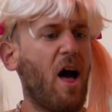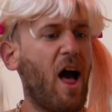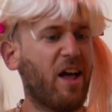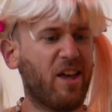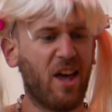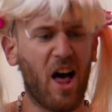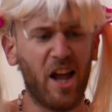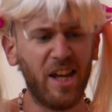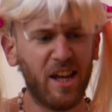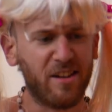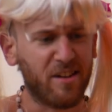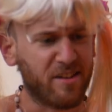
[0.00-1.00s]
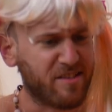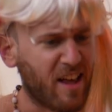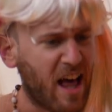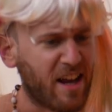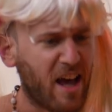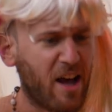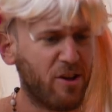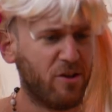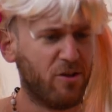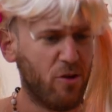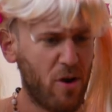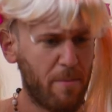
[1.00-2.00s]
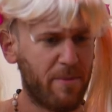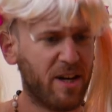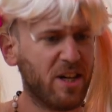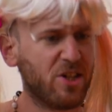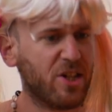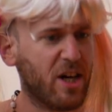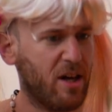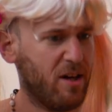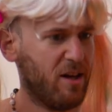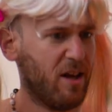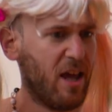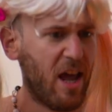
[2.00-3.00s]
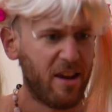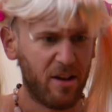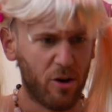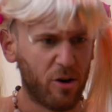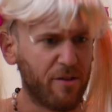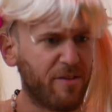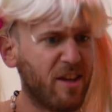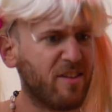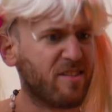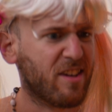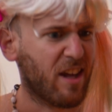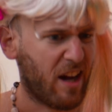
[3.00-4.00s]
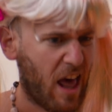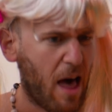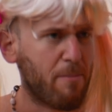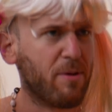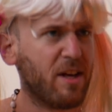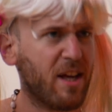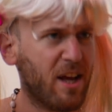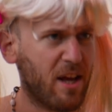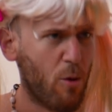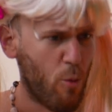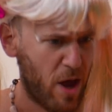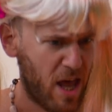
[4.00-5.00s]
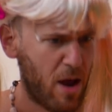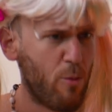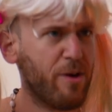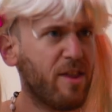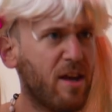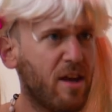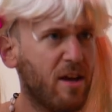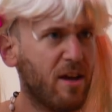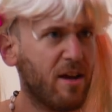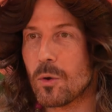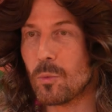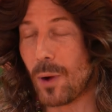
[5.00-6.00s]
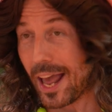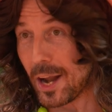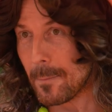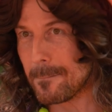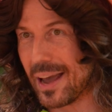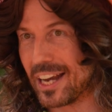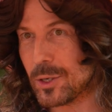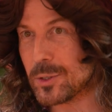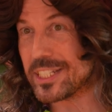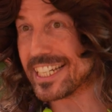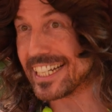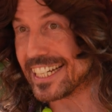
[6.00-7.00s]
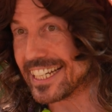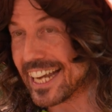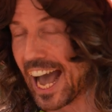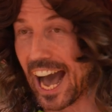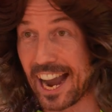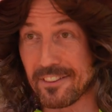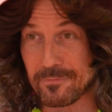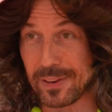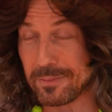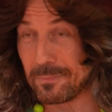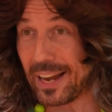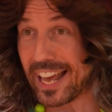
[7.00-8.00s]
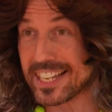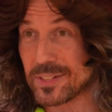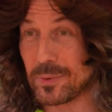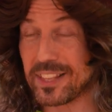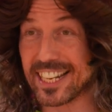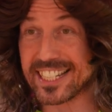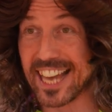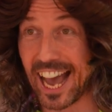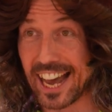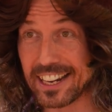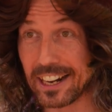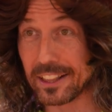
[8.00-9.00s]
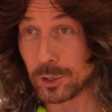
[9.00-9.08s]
I can't understand how you do it, Bridget. Eating all of this crap and getting away with it. Well, Melody, I've been blessed with eternal